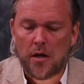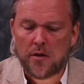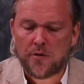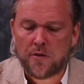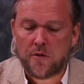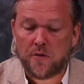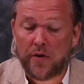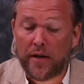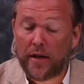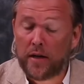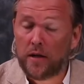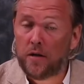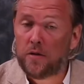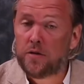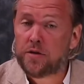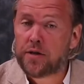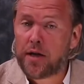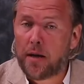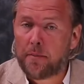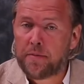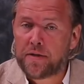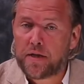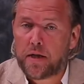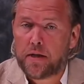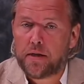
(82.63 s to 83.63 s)
So really good
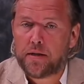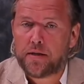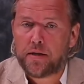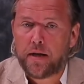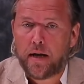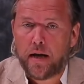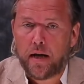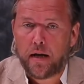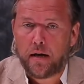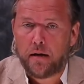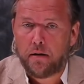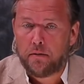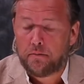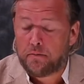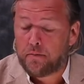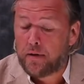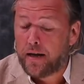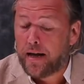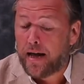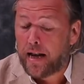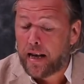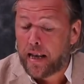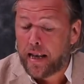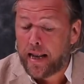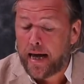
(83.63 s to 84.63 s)
substance
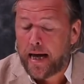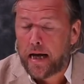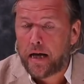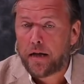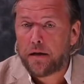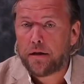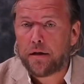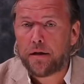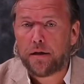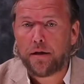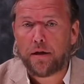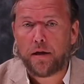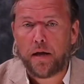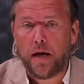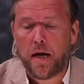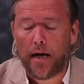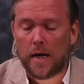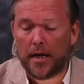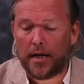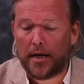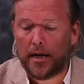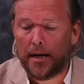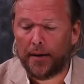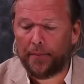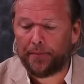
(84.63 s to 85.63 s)
and length,
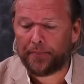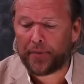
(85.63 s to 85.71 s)
and